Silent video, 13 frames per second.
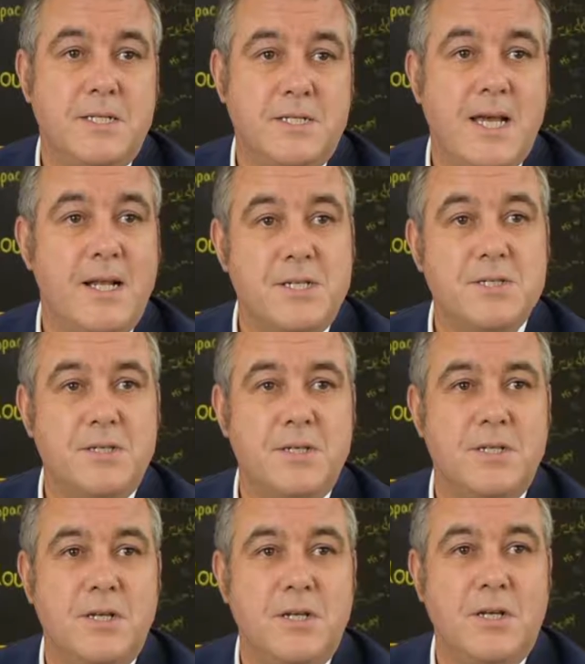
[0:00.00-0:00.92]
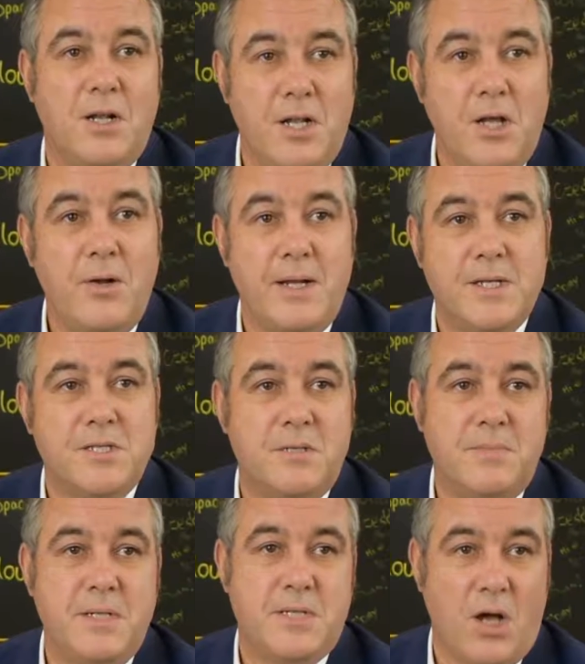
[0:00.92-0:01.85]
tell us that loneliness
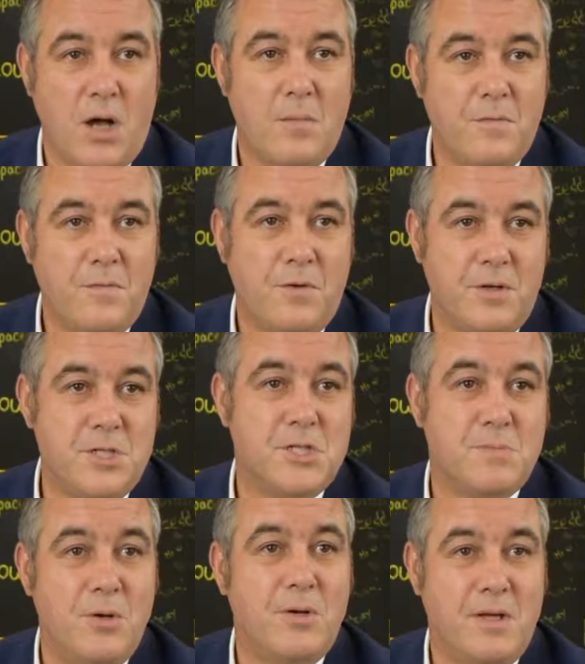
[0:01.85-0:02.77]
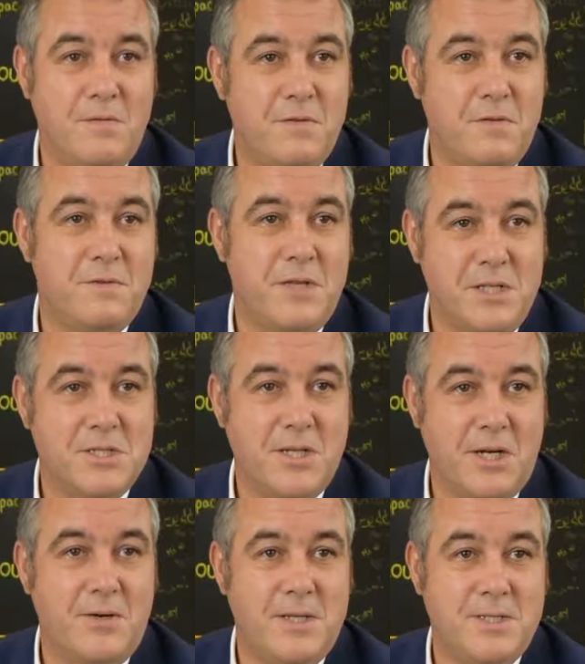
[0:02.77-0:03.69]
can be as harmful as smoking 15
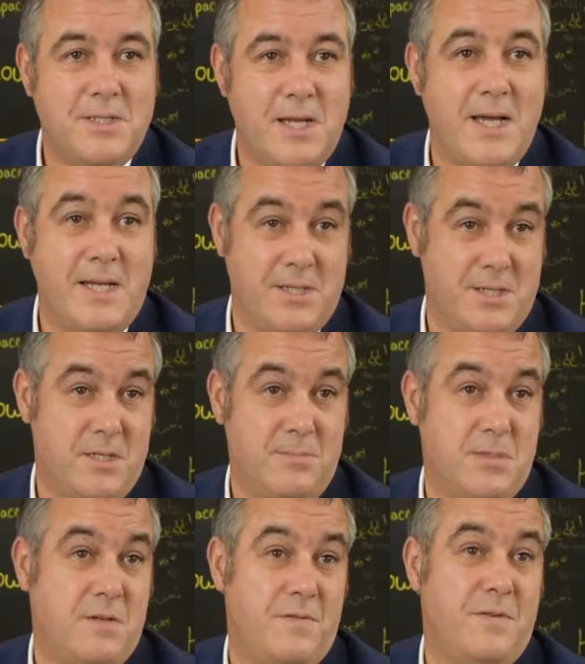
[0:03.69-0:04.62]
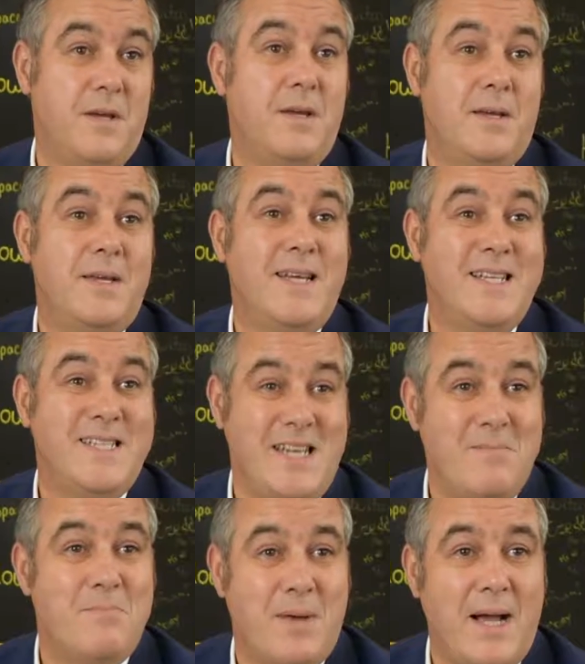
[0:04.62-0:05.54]
cigarettes a day in terms of its
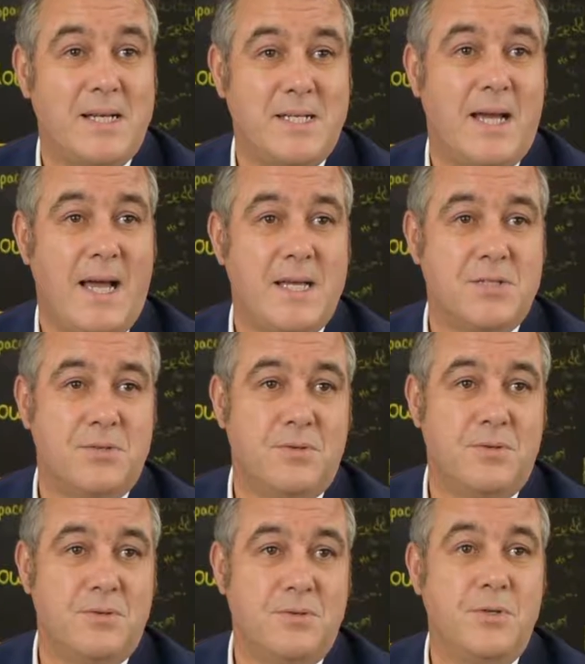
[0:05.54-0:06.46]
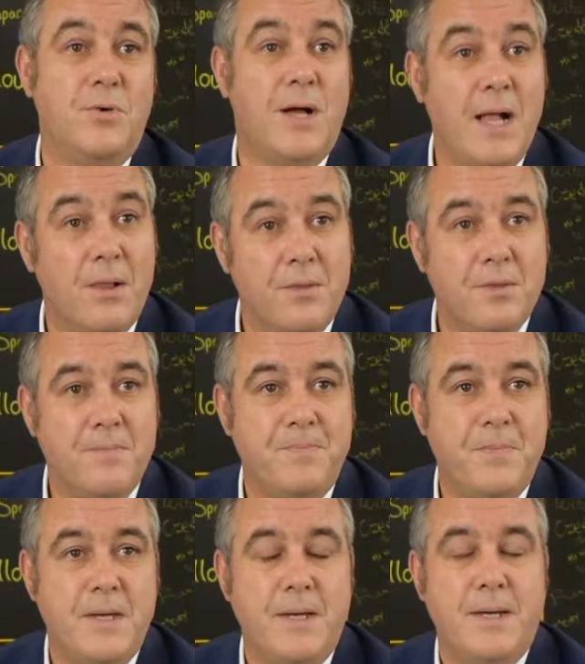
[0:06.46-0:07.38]
impact it has on your health.
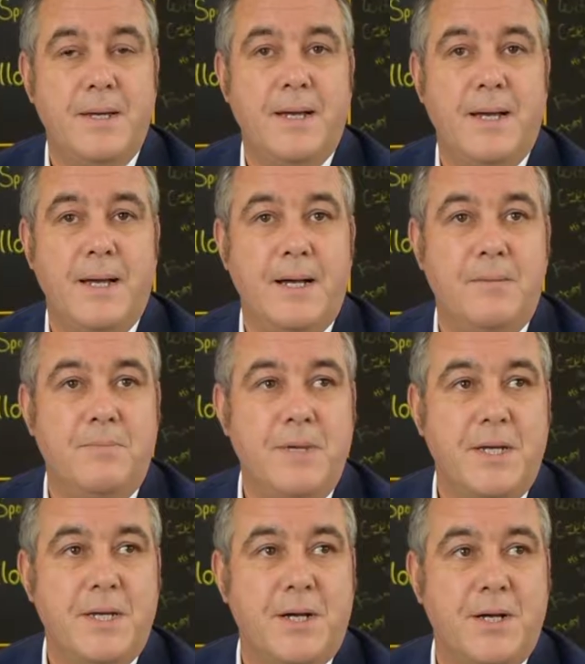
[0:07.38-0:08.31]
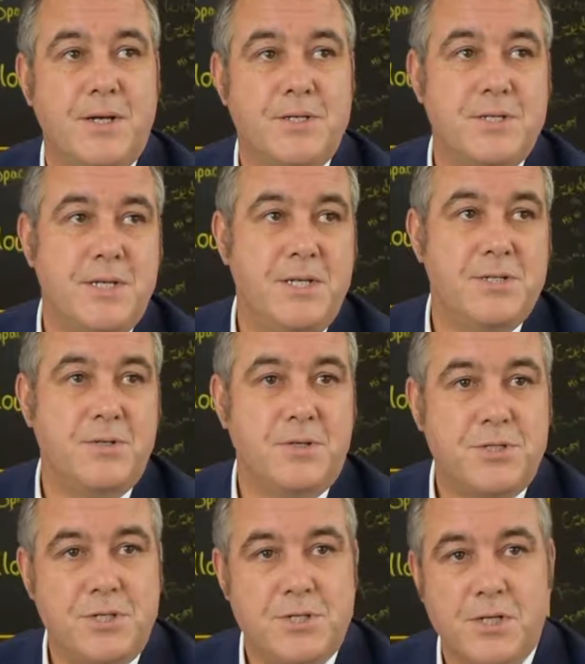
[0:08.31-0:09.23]
Because it's
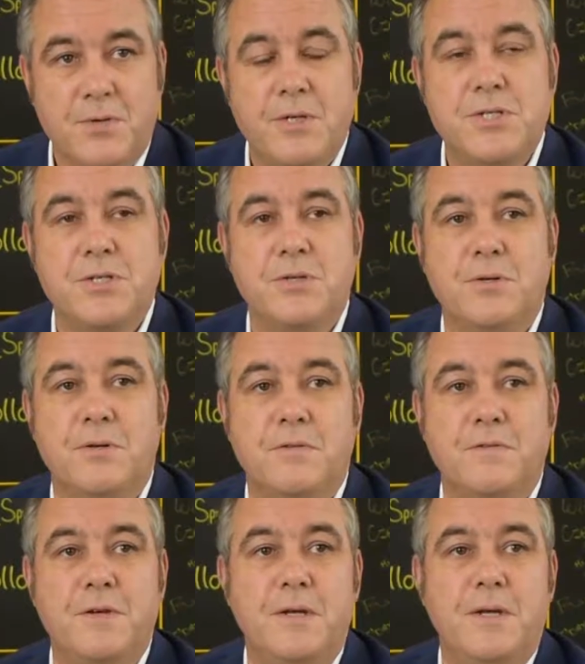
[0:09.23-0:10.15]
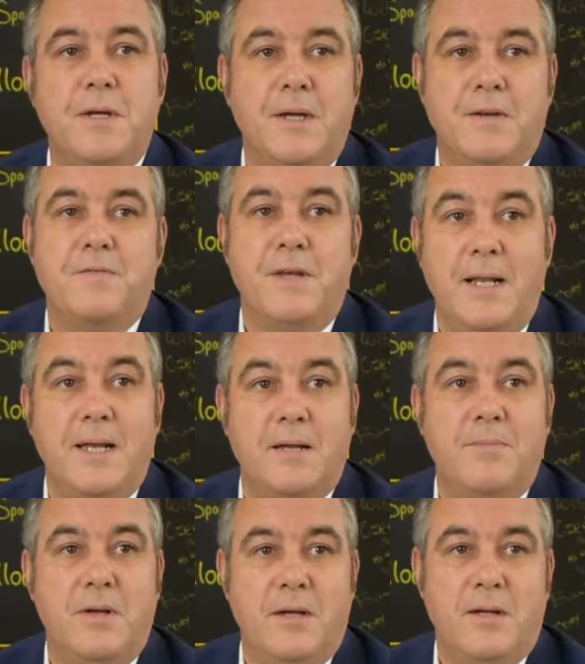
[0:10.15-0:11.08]
not just a question of feeling